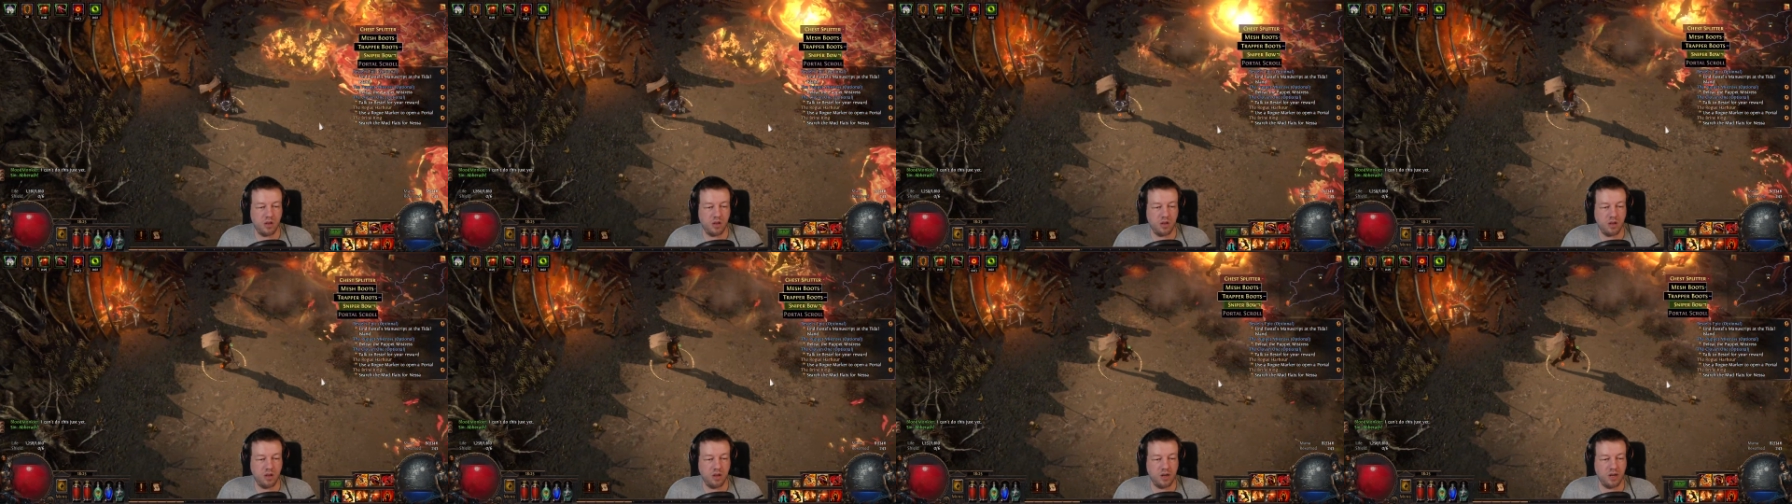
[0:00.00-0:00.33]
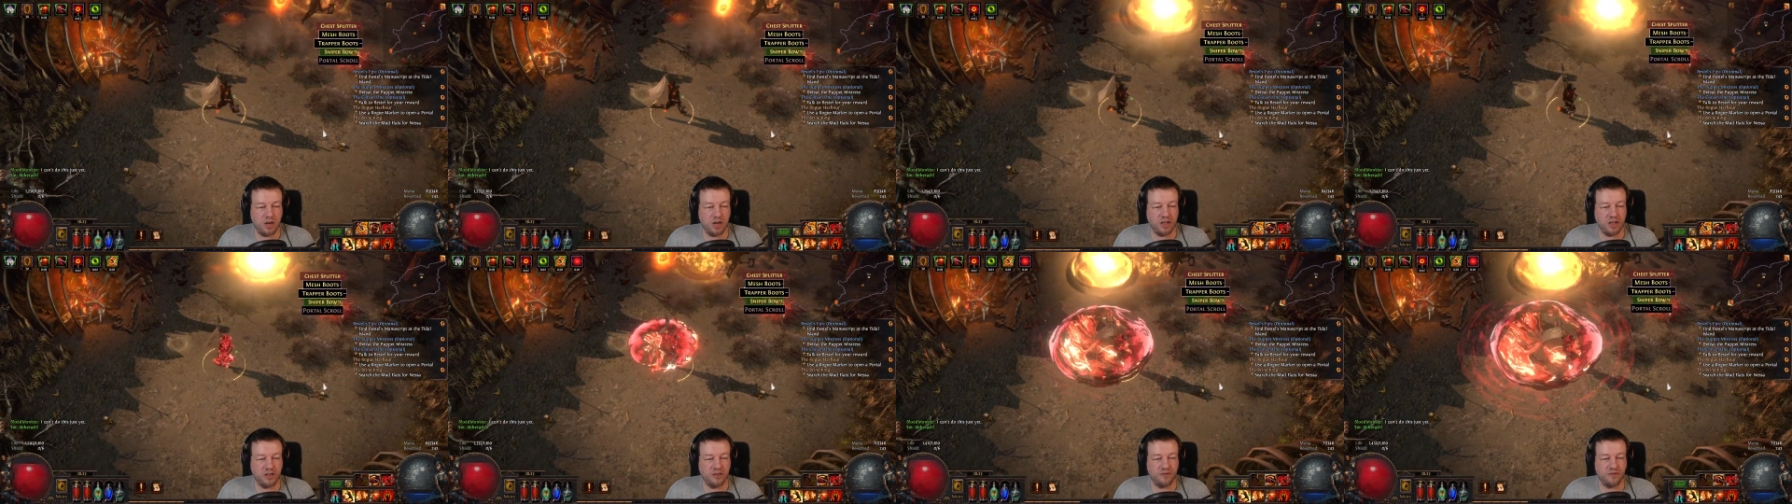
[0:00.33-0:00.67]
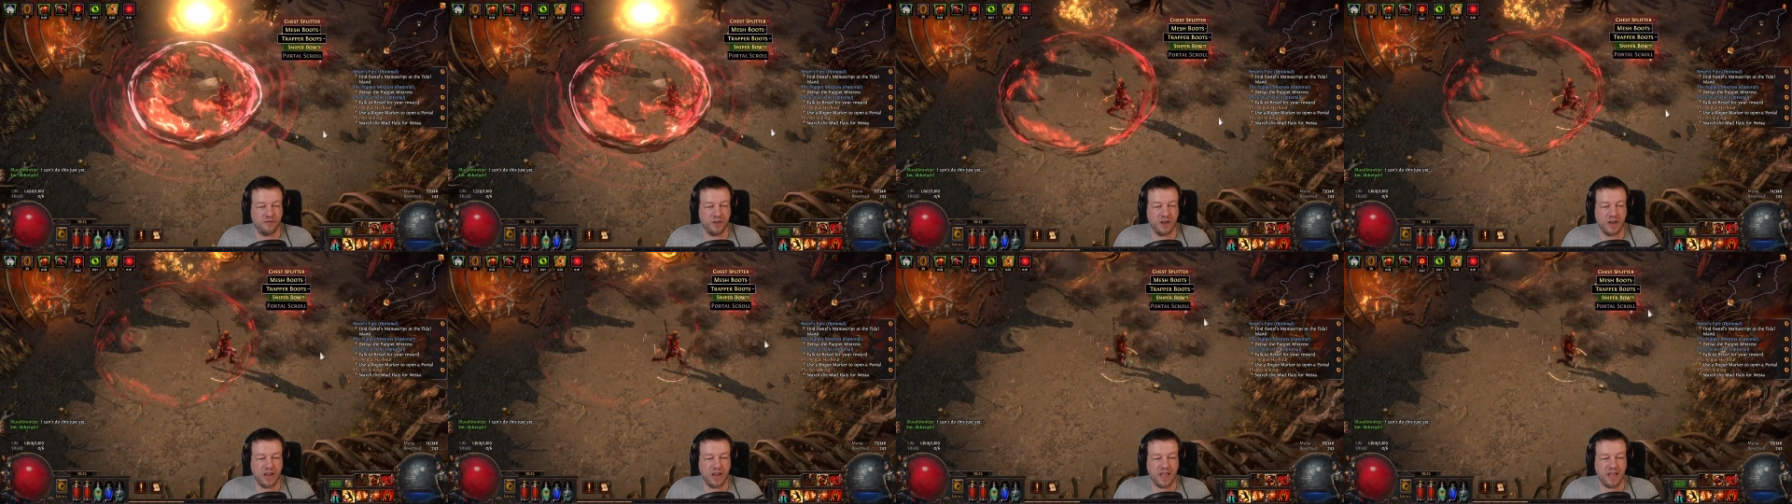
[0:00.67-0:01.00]
At least for
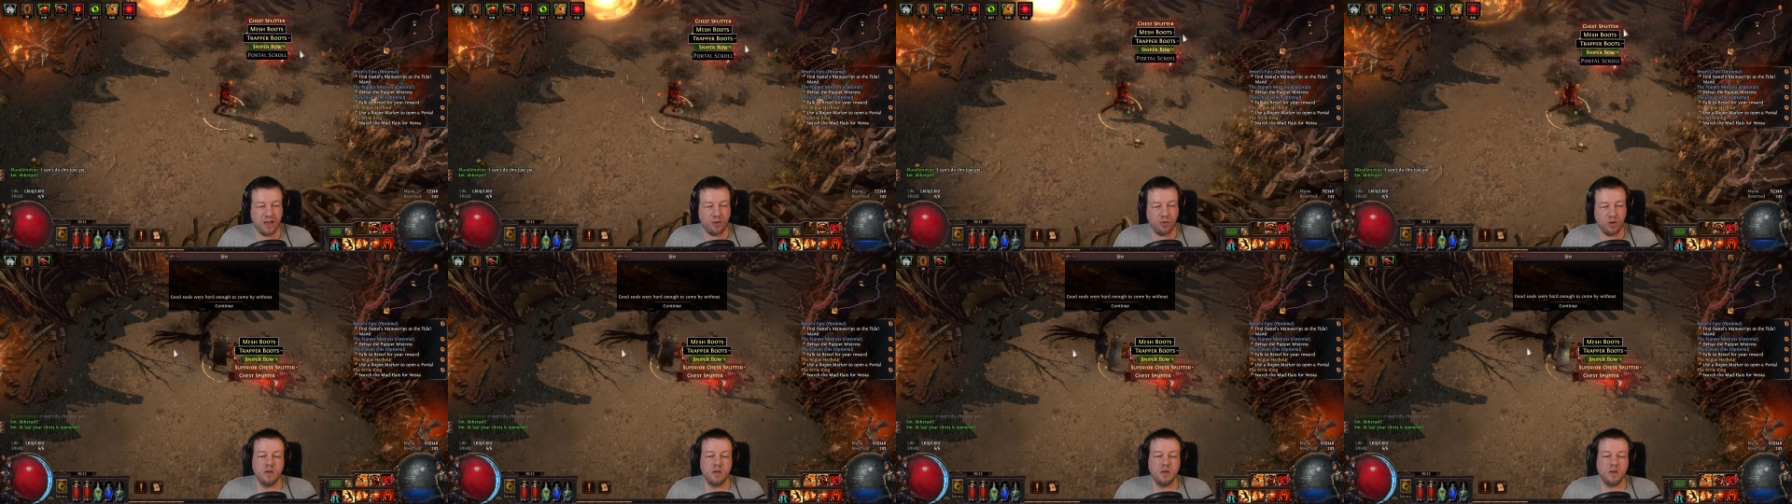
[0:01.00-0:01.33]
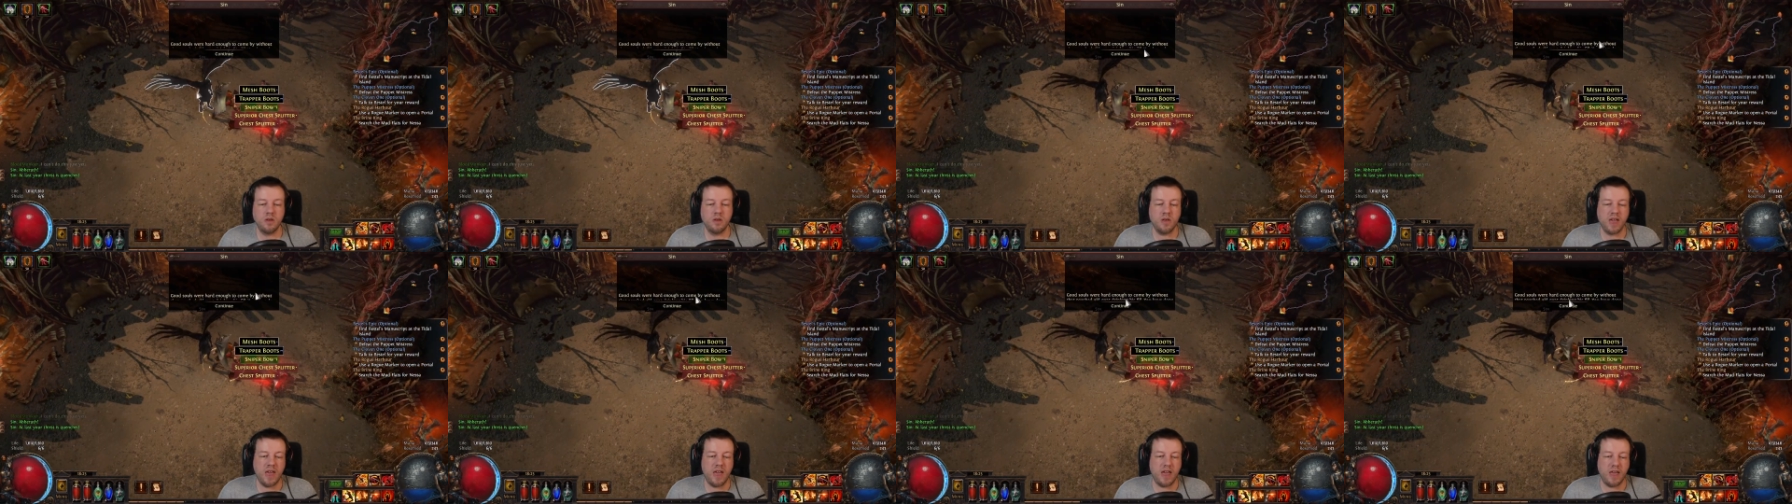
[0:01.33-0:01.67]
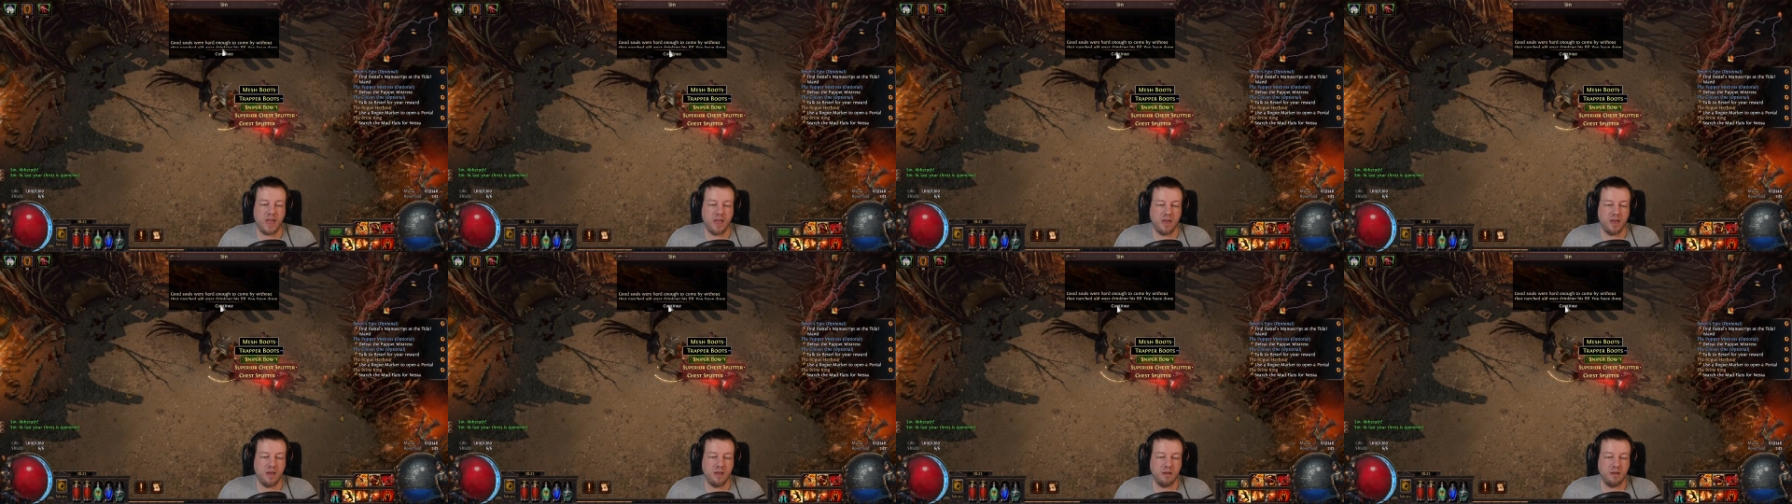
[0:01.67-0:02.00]
now.
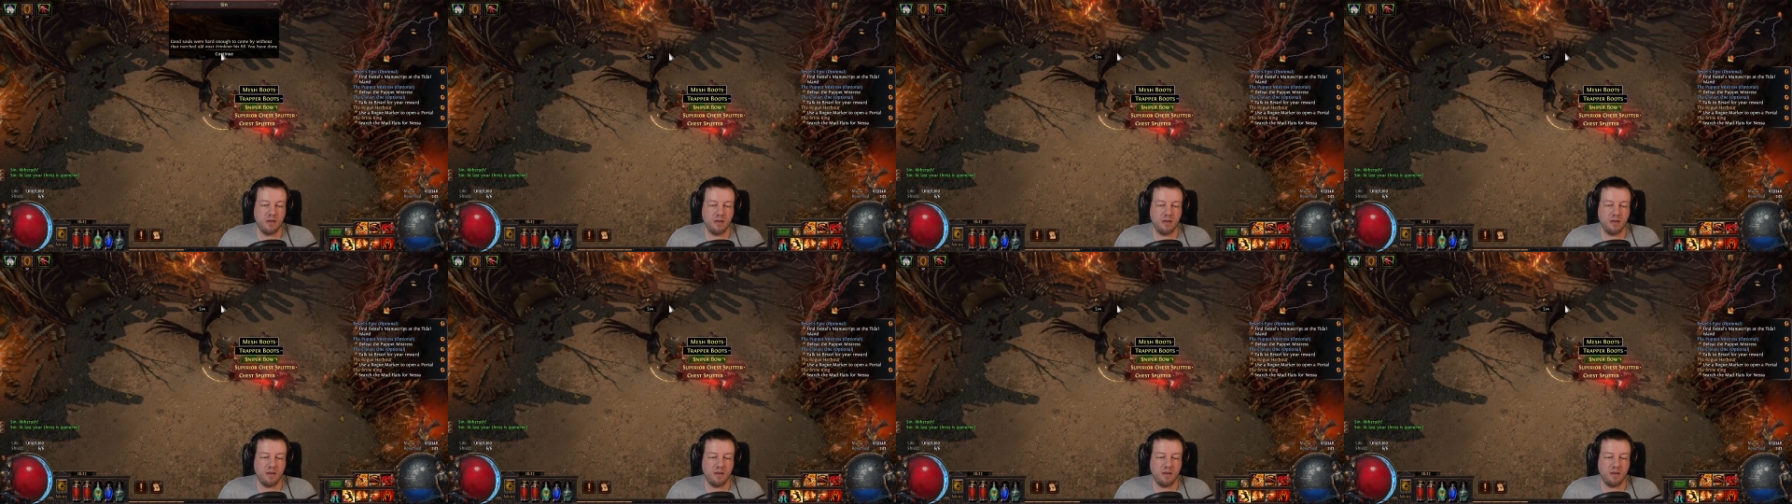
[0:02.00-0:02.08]
Okay.